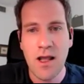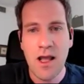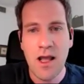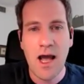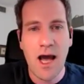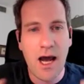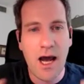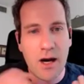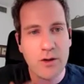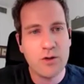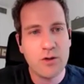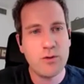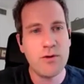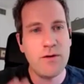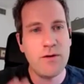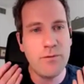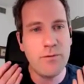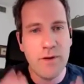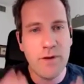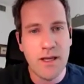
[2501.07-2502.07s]
how do we
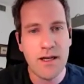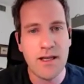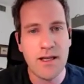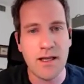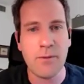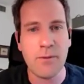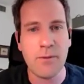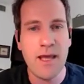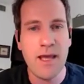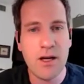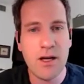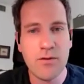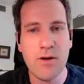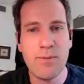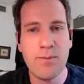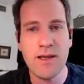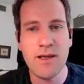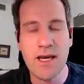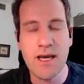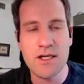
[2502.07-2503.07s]
really make
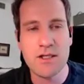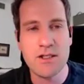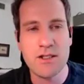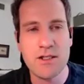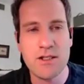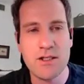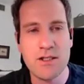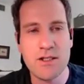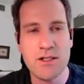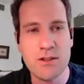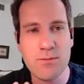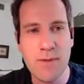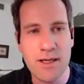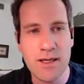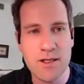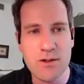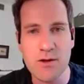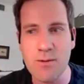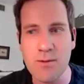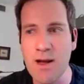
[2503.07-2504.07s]
replications
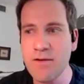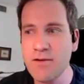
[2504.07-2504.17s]
mainstream?